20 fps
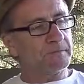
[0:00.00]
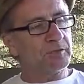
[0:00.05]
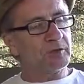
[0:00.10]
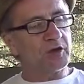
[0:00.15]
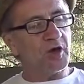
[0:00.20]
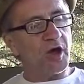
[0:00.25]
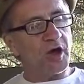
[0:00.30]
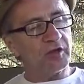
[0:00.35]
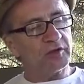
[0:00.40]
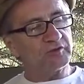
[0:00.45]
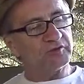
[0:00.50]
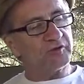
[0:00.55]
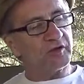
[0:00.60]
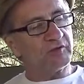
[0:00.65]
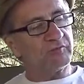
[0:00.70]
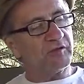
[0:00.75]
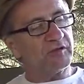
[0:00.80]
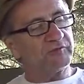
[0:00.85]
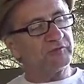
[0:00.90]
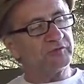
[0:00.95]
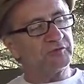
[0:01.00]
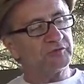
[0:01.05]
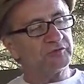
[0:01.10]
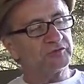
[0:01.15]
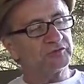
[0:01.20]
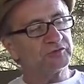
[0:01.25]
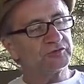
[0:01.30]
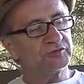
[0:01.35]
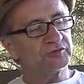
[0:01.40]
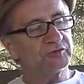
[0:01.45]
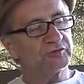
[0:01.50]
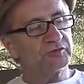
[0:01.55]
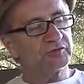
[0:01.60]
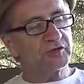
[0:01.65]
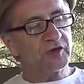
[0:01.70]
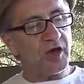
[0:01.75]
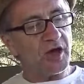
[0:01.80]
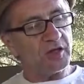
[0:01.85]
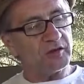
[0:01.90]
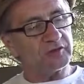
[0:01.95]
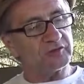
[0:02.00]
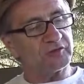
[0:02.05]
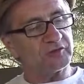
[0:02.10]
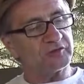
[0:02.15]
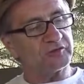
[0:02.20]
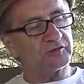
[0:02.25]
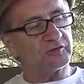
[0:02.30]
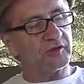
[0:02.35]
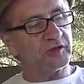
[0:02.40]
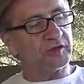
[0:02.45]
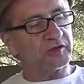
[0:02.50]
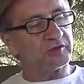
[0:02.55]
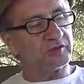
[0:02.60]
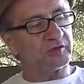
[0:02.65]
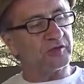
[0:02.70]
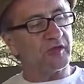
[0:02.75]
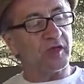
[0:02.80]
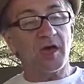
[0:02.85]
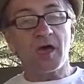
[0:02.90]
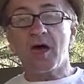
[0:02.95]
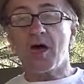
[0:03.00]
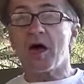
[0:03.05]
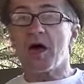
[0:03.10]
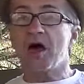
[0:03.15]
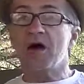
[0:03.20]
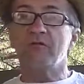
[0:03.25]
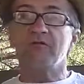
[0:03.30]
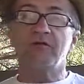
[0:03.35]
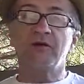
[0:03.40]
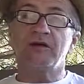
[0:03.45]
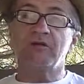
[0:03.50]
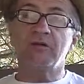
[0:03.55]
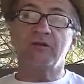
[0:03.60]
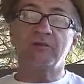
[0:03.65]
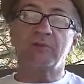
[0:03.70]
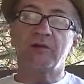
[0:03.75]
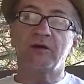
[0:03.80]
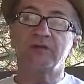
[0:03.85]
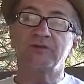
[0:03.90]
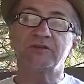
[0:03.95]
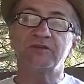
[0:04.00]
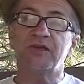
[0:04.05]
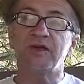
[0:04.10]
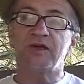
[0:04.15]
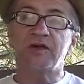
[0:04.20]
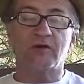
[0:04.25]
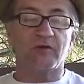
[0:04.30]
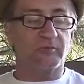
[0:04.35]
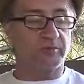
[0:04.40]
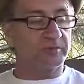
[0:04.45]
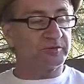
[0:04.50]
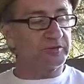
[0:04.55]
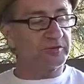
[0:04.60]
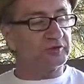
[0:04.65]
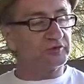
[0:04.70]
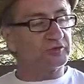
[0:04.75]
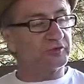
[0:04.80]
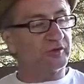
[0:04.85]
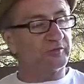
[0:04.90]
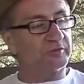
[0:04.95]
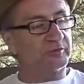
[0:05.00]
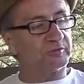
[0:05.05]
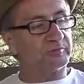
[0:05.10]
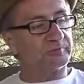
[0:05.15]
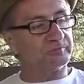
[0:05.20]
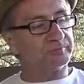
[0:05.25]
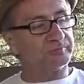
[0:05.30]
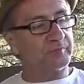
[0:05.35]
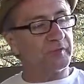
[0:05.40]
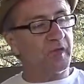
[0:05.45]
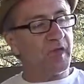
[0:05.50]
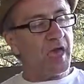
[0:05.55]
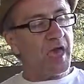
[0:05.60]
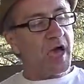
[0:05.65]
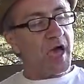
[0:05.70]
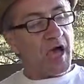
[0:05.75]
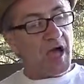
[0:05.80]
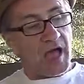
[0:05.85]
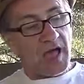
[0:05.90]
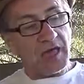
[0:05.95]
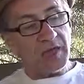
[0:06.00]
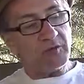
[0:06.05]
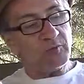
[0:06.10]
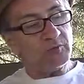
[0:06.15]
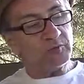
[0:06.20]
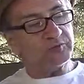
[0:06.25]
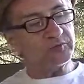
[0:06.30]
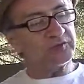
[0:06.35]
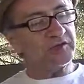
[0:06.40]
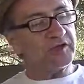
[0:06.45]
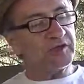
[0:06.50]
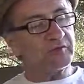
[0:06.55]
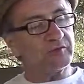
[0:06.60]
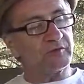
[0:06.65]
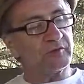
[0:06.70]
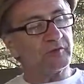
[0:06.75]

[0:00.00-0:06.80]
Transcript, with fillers: God is our refuge. God is our strength, a very present help in trouble. I will say of the